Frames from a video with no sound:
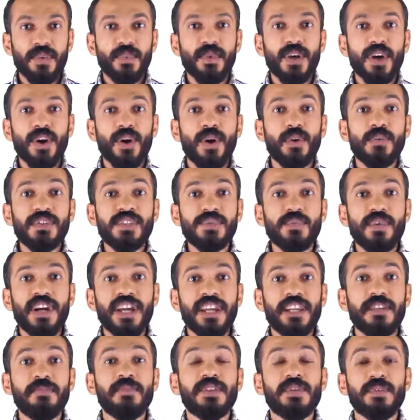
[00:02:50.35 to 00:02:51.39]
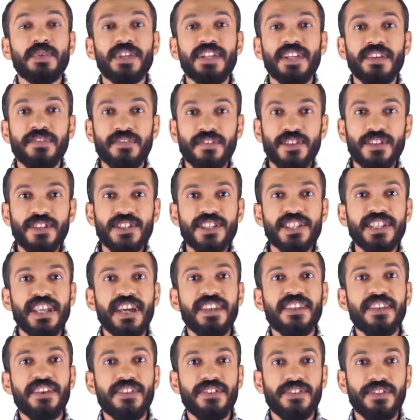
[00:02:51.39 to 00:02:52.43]
we always write it between the first
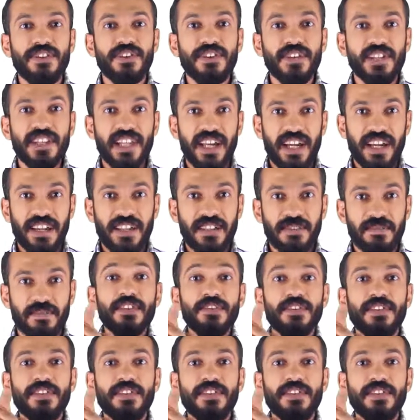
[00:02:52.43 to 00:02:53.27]
and the third line.